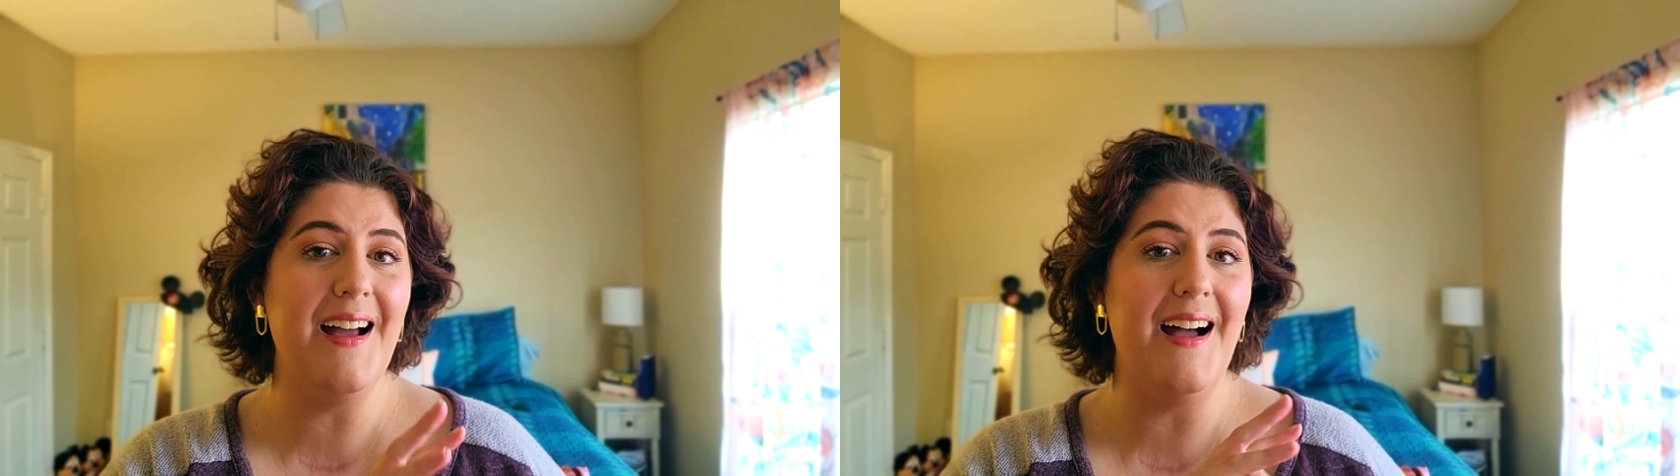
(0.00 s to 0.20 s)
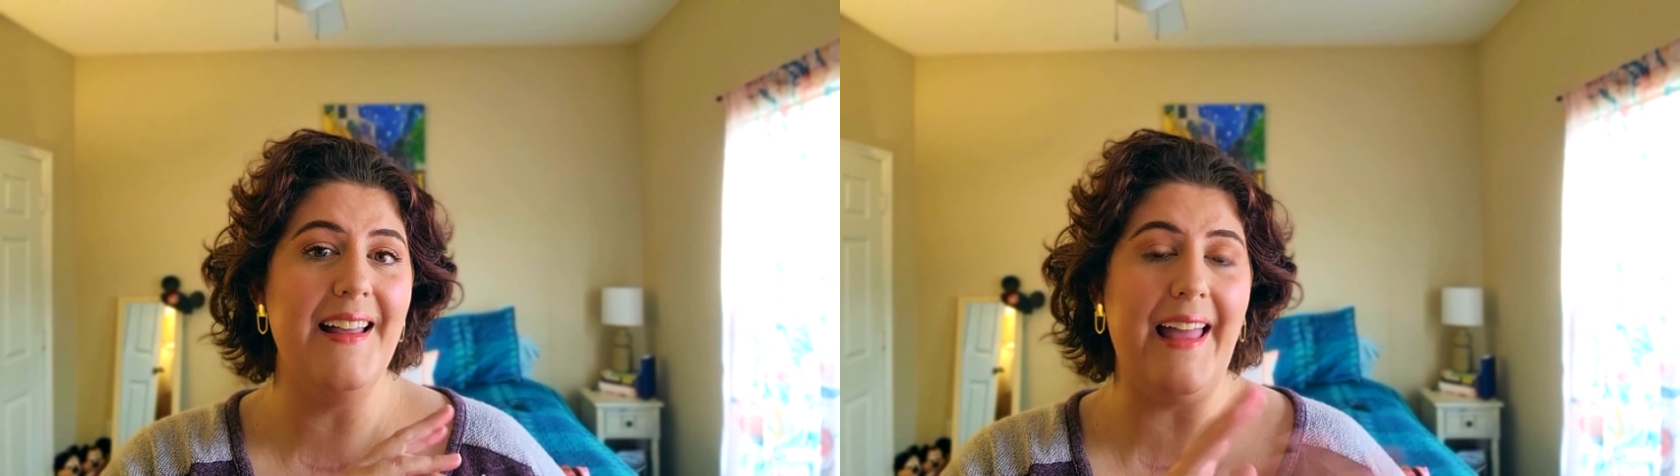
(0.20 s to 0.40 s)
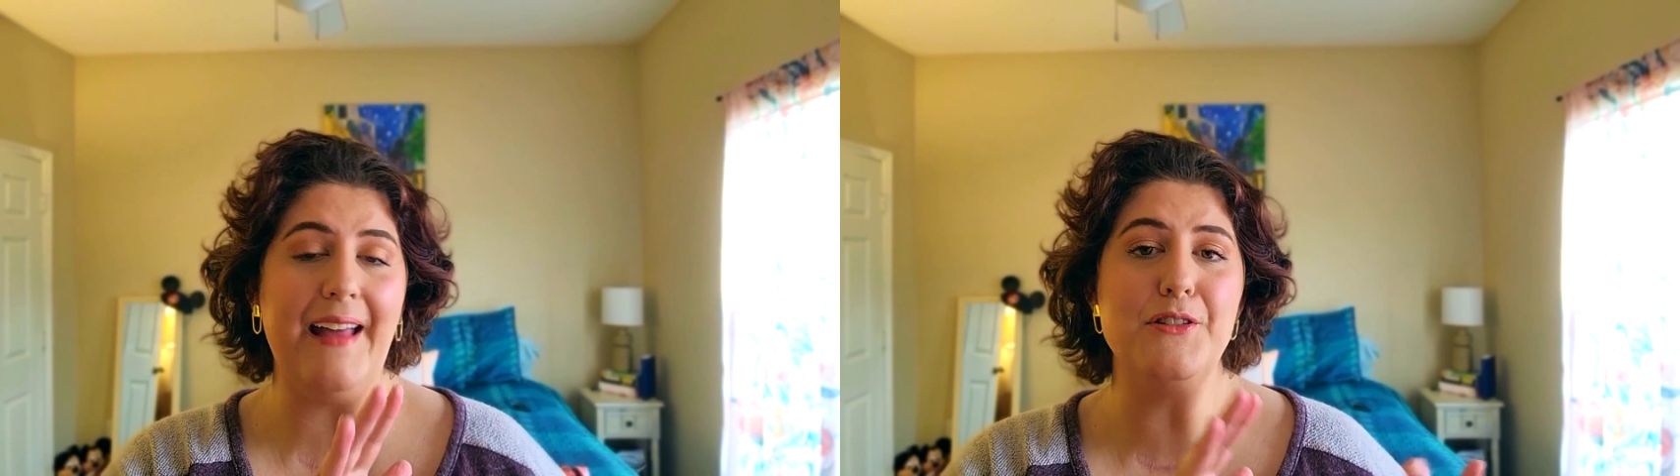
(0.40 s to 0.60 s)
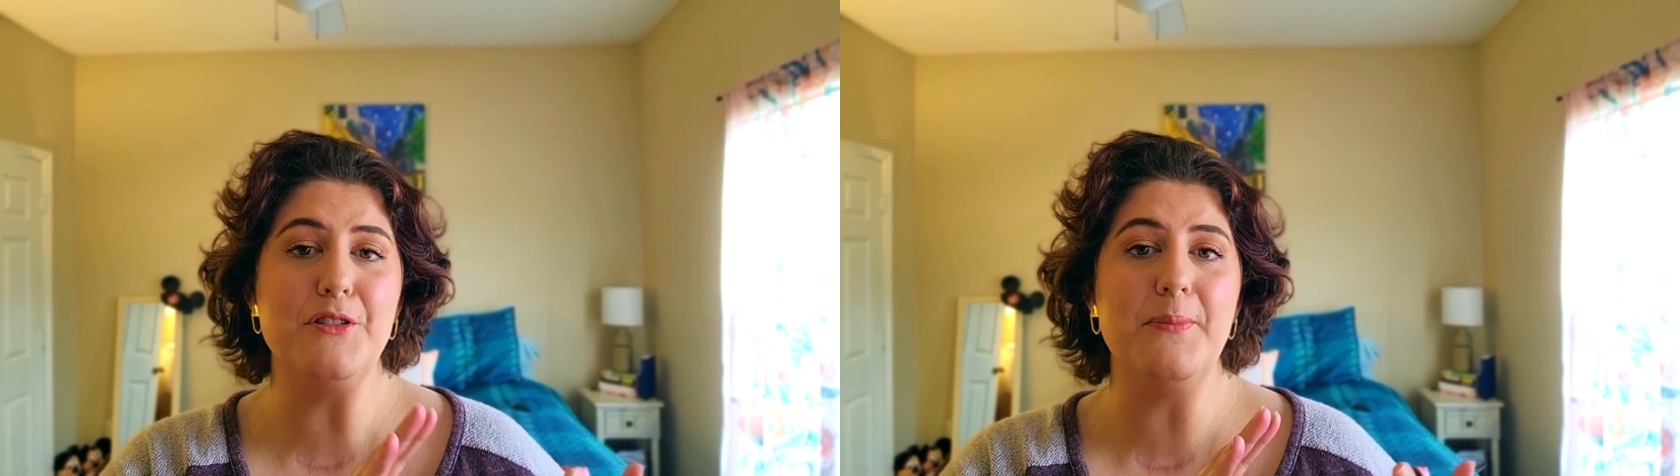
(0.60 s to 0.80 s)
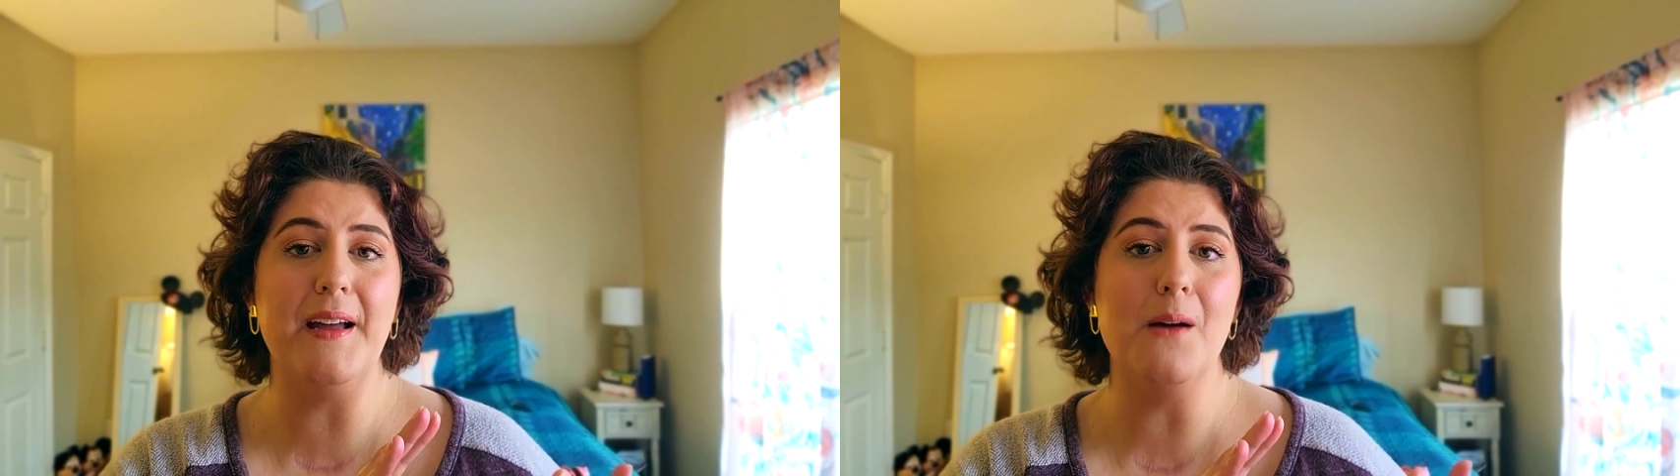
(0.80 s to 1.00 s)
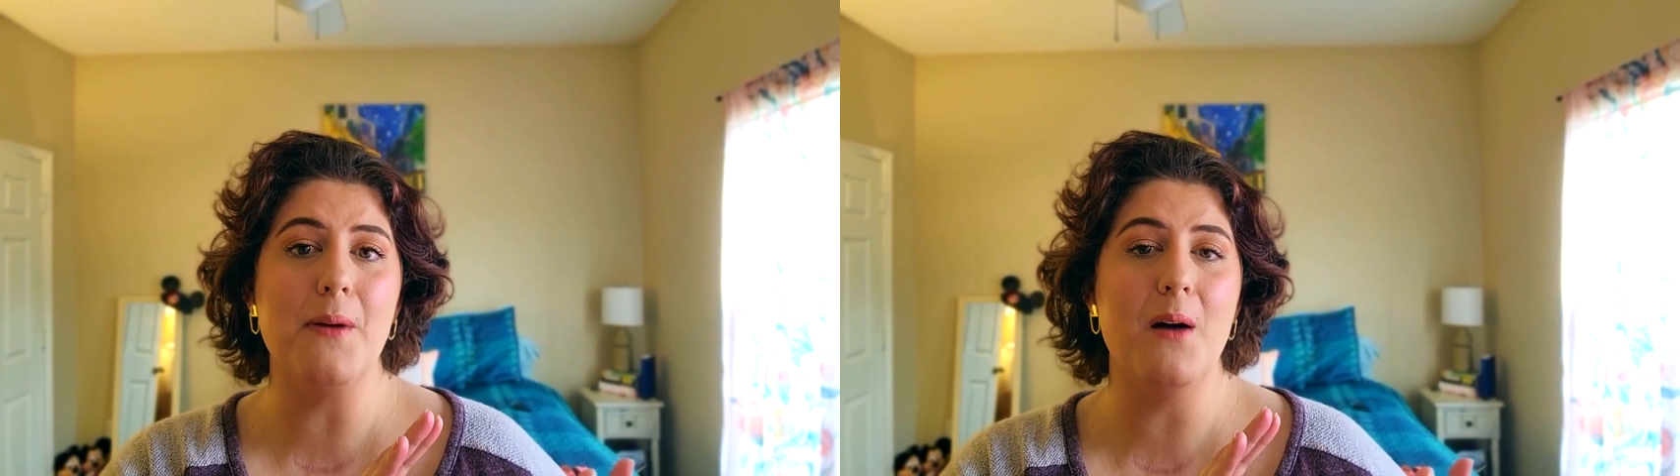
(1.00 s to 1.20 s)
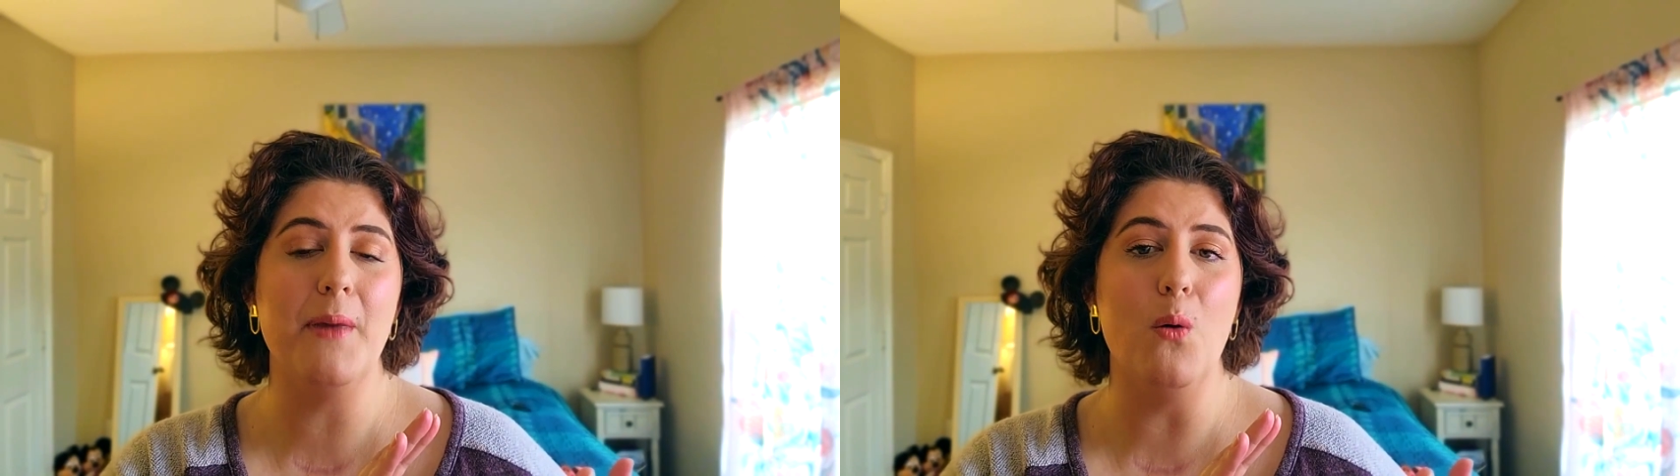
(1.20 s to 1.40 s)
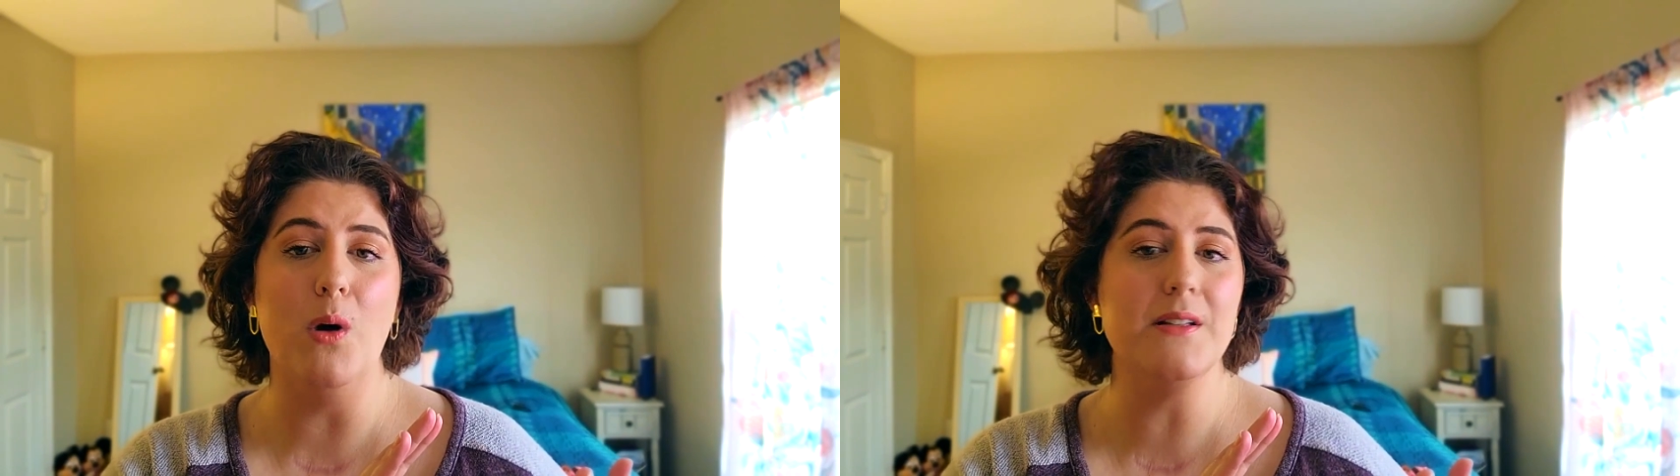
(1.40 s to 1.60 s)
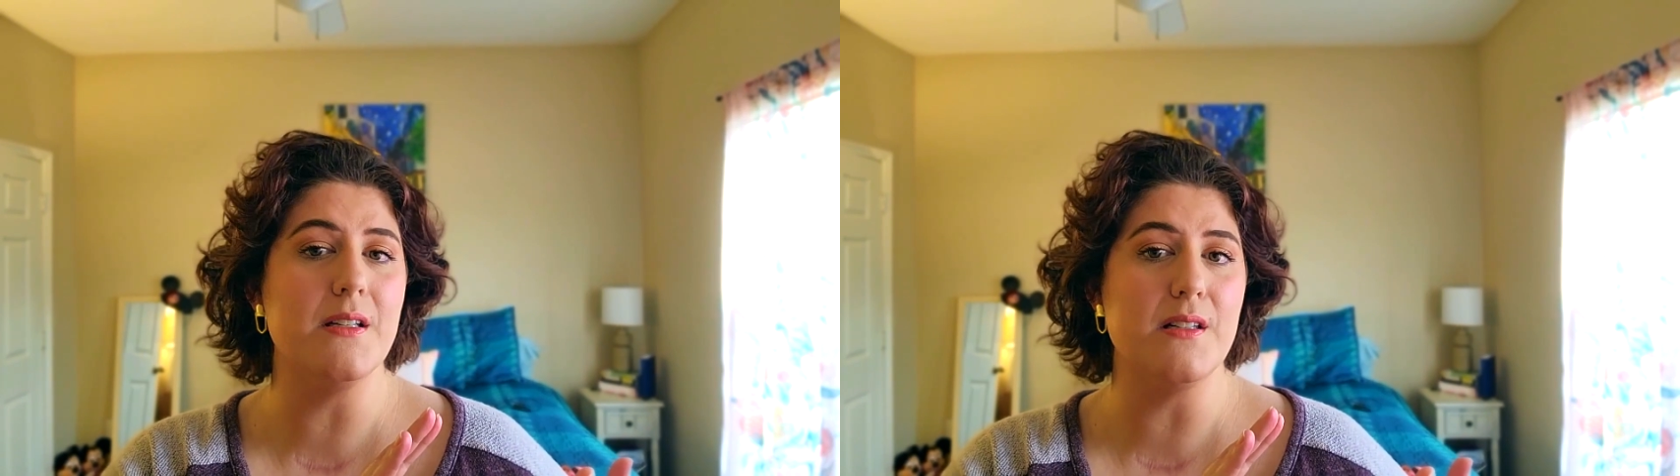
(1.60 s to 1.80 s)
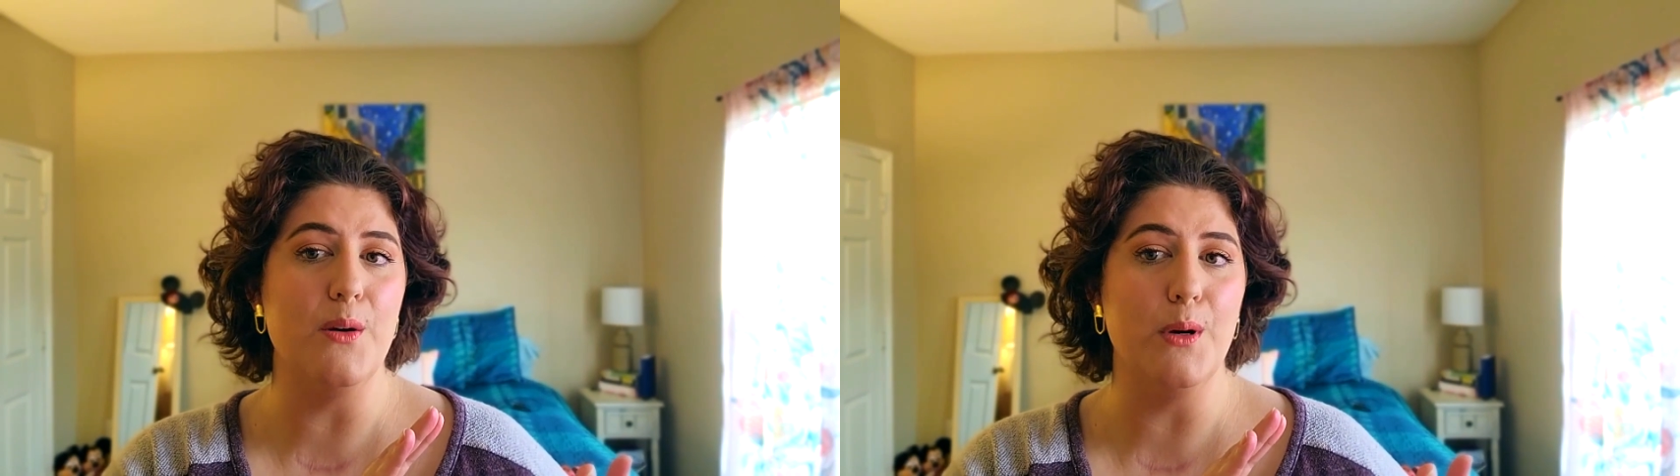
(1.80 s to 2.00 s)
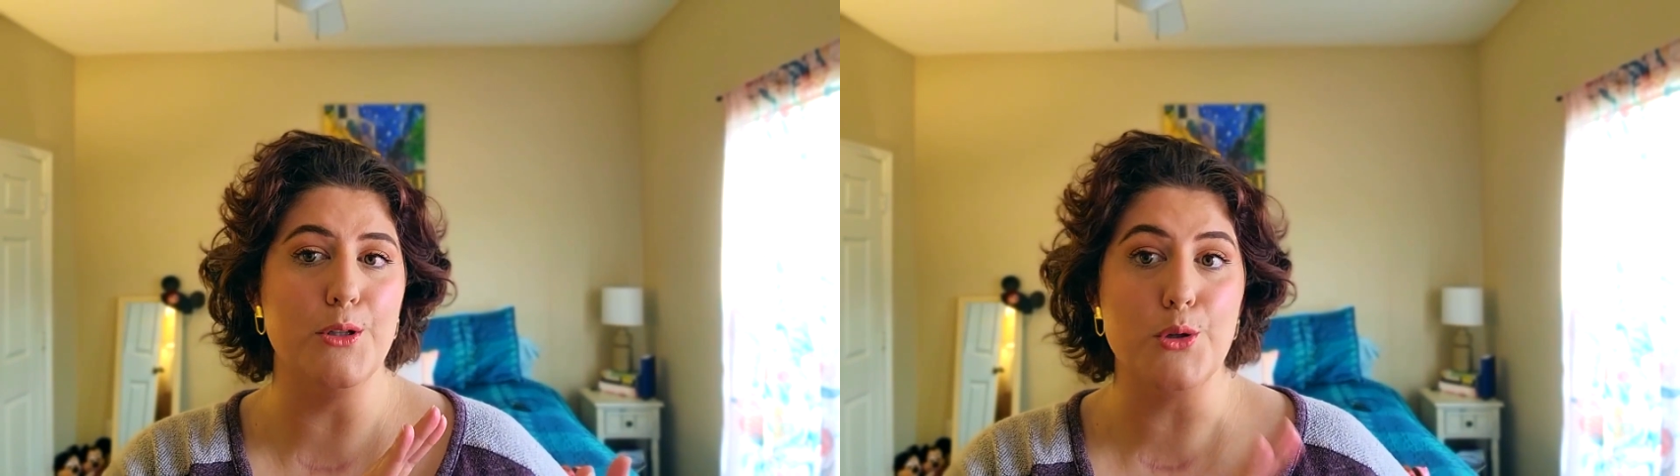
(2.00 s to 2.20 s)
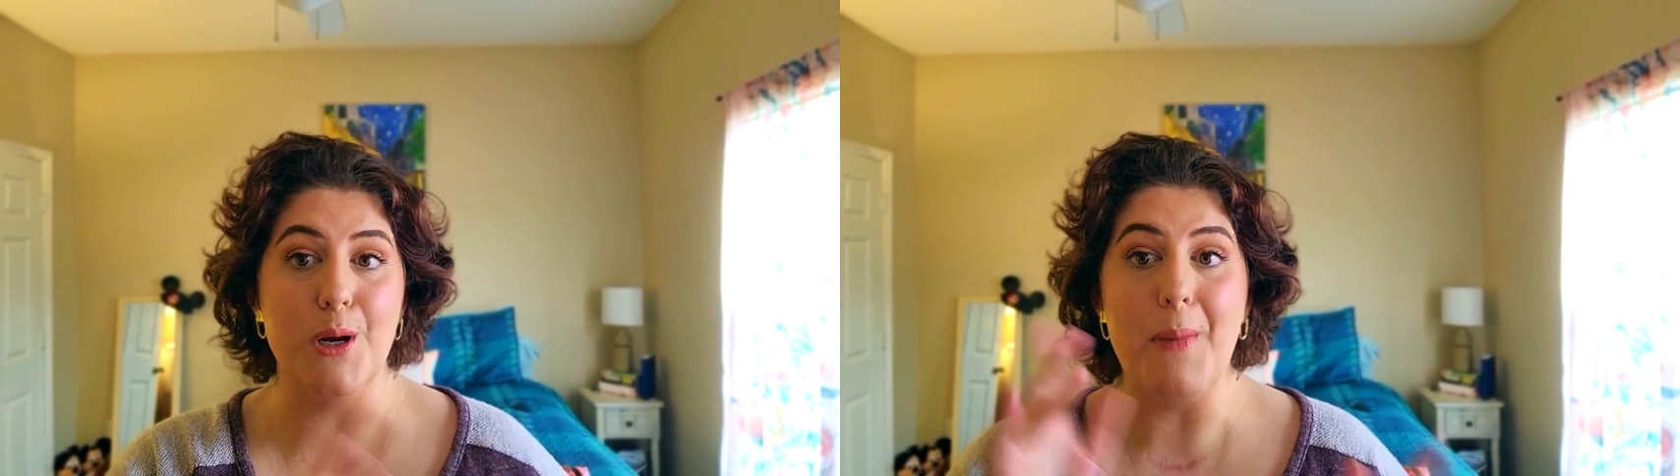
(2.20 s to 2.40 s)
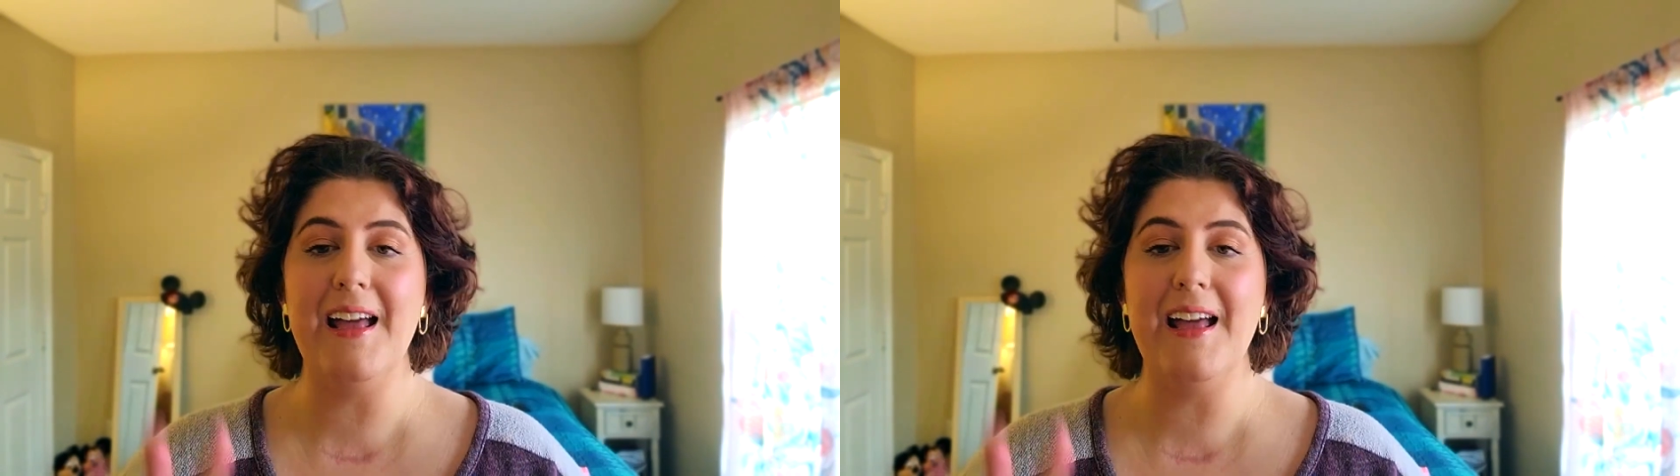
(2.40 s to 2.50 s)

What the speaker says: I canceled my upcoming Walt Disney World trip